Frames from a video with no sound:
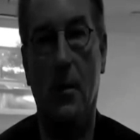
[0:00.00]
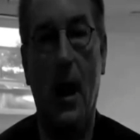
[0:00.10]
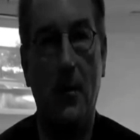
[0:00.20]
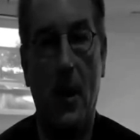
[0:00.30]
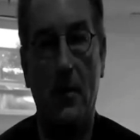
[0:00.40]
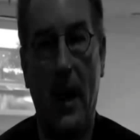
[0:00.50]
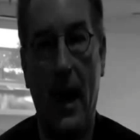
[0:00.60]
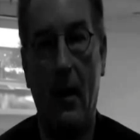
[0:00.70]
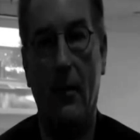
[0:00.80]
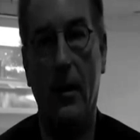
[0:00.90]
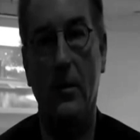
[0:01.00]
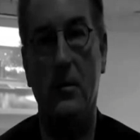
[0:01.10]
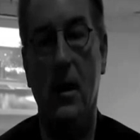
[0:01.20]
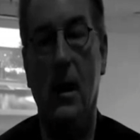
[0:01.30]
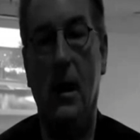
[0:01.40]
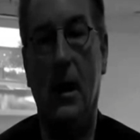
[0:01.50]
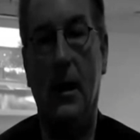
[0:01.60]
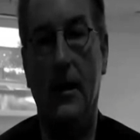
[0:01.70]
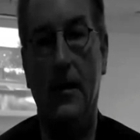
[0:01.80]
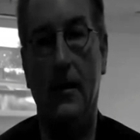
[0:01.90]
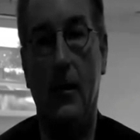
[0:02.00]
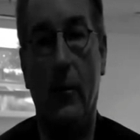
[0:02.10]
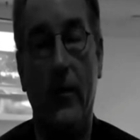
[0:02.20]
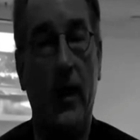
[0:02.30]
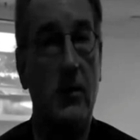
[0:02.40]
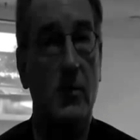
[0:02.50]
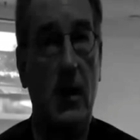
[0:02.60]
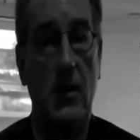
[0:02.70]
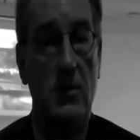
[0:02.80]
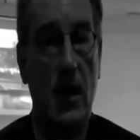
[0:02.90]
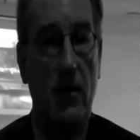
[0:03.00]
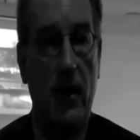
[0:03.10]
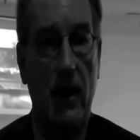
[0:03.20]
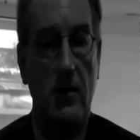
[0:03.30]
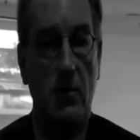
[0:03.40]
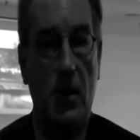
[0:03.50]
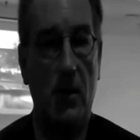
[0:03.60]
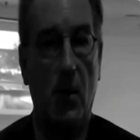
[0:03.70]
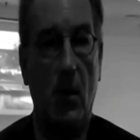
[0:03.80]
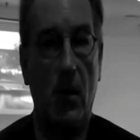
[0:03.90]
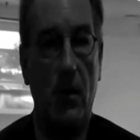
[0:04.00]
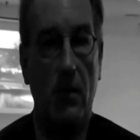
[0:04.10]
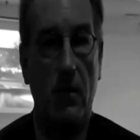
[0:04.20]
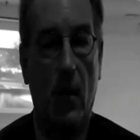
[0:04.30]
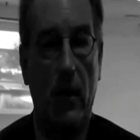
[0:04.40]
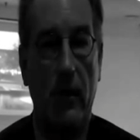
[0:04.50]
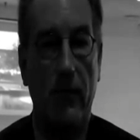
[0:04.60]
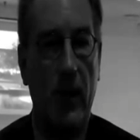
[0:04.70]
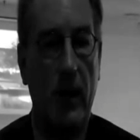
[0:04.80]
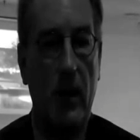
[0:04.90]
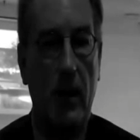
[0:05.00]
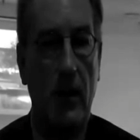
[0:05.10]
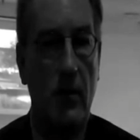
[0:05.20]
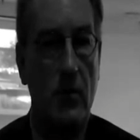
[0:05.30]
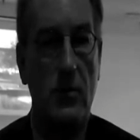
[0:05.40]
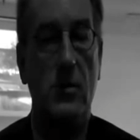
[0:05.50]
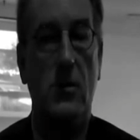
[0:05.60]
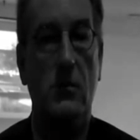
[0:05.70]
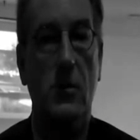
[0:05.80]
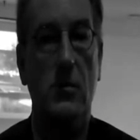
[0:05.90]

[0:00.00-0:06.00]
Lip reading: pop-up galleries, and we've had as many as 10,000 people on an event, and at the